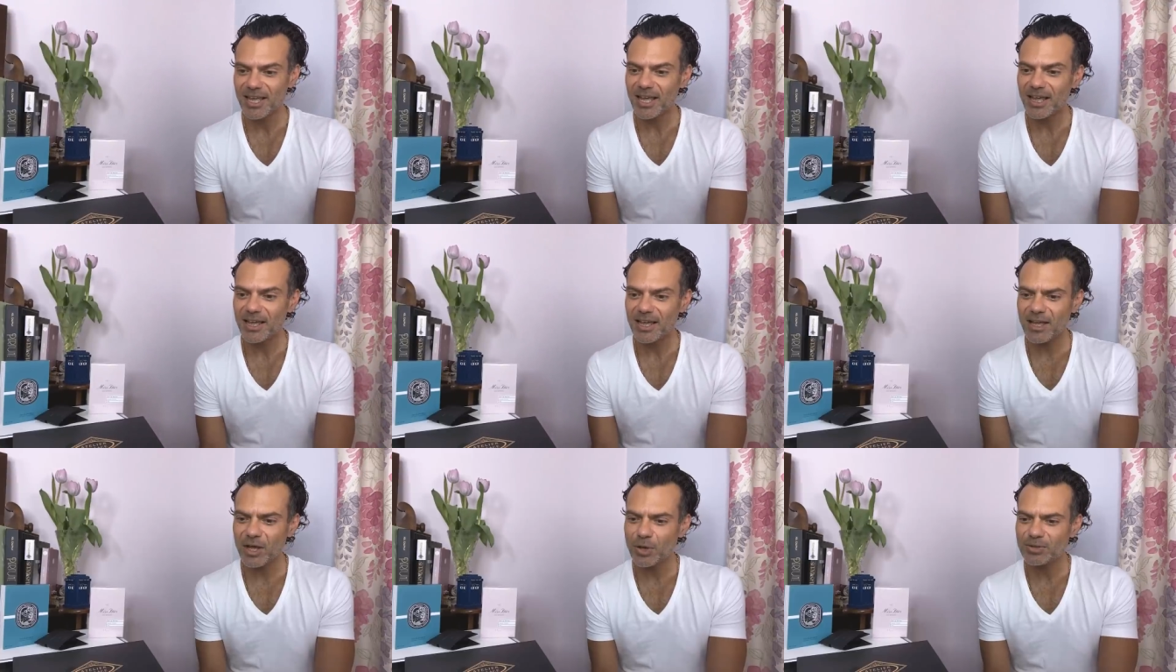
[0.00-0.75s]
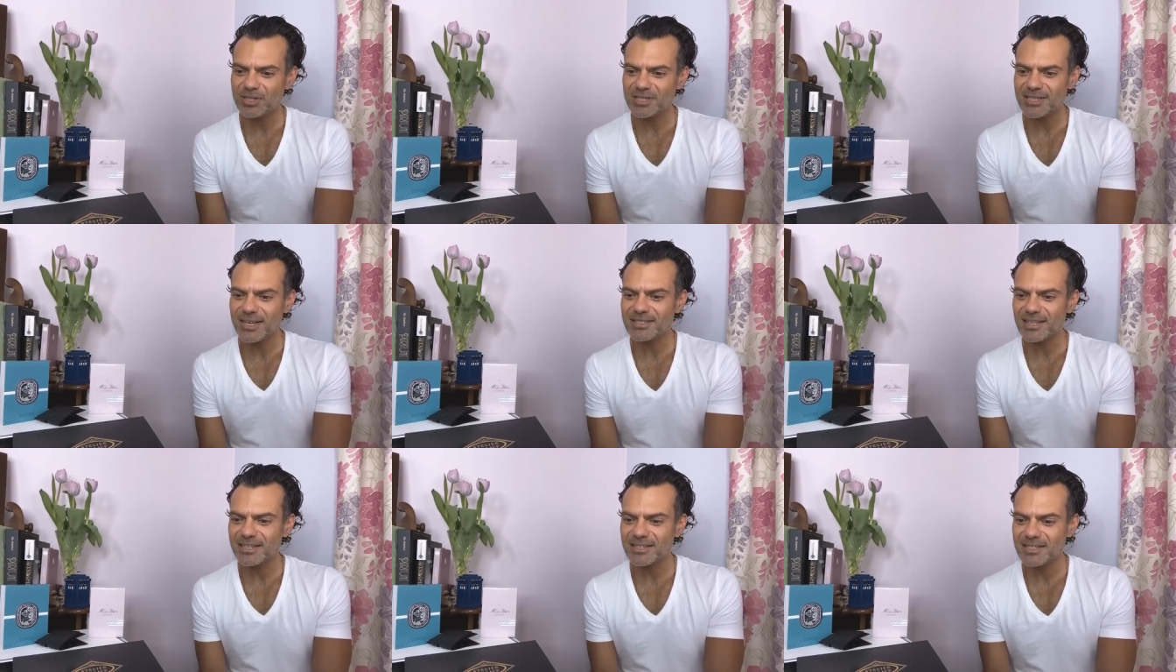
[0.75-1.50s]
Uh, Otis says,
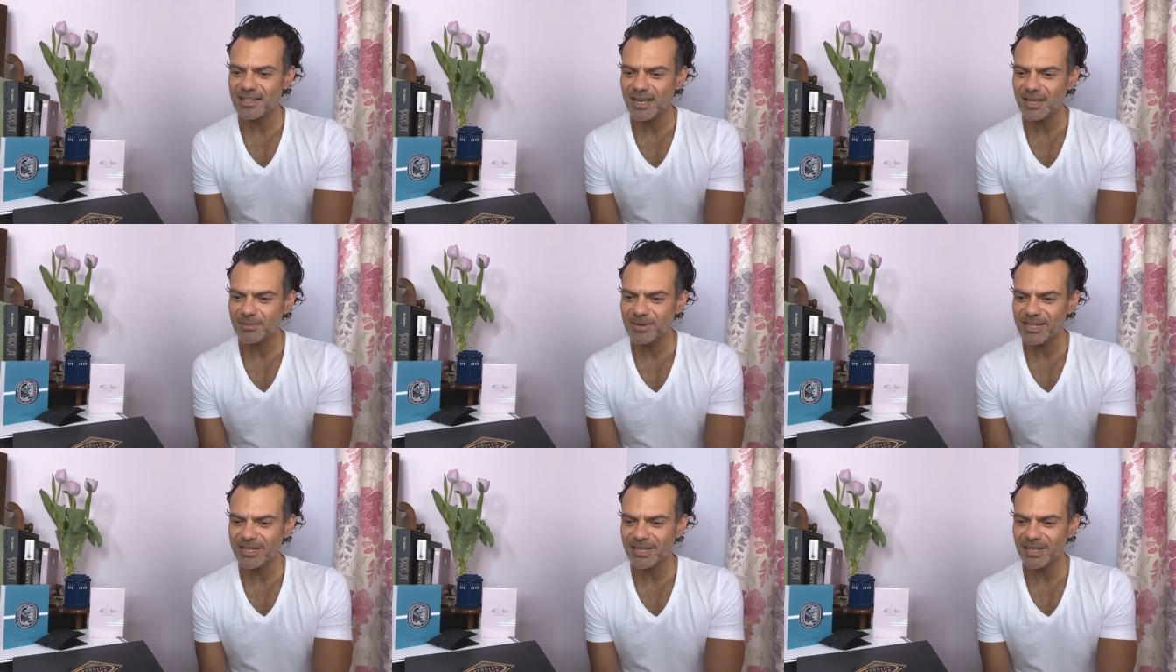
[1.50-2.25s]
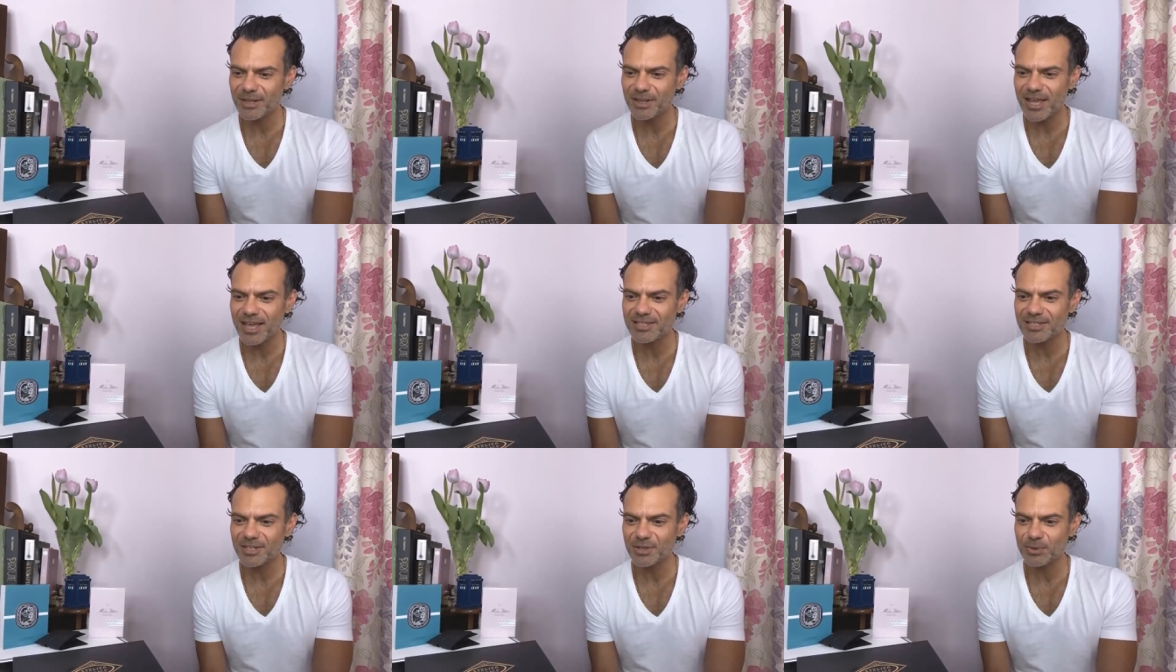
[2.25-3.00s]
It is timely that
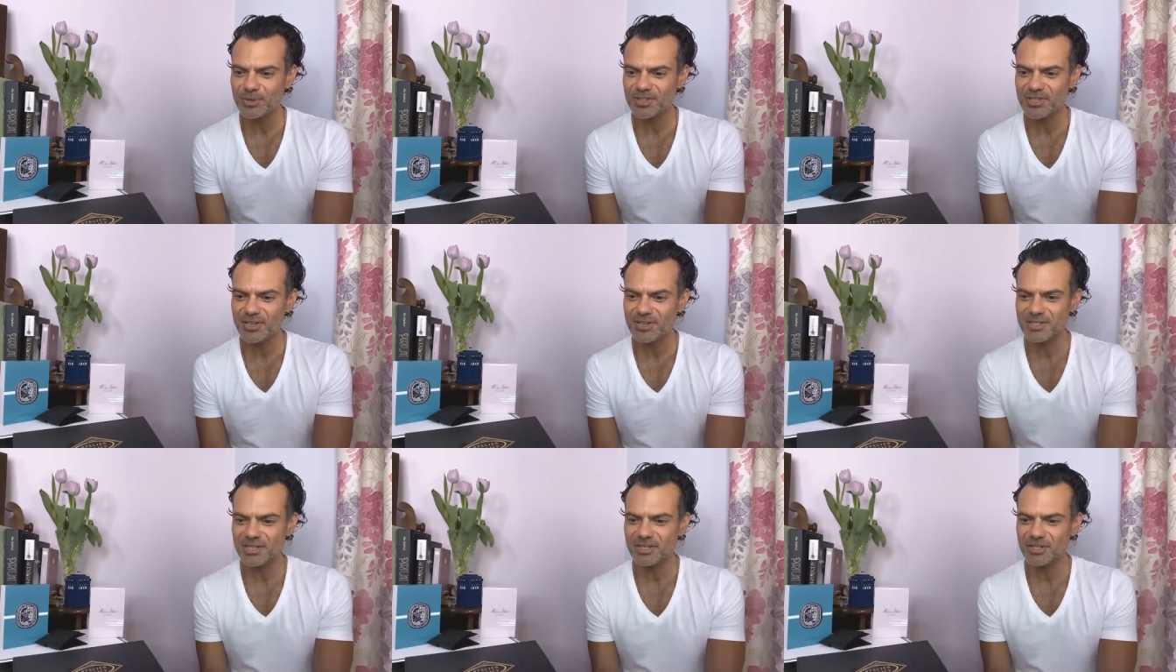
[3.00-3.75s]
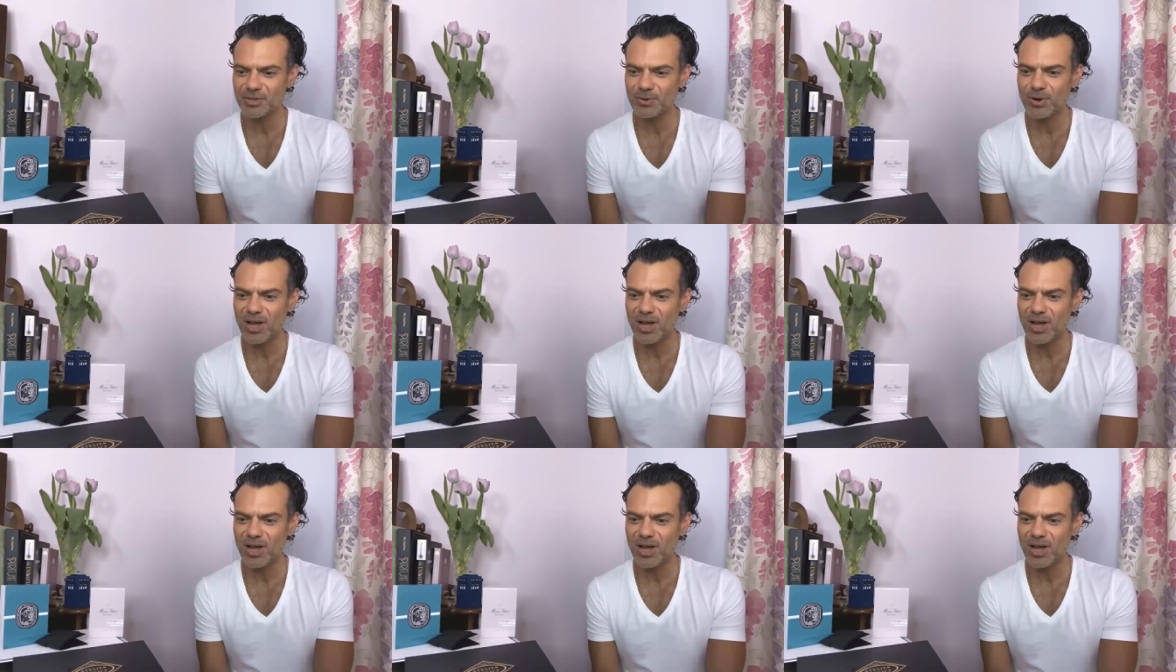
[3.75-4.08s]
you're discussing Dior.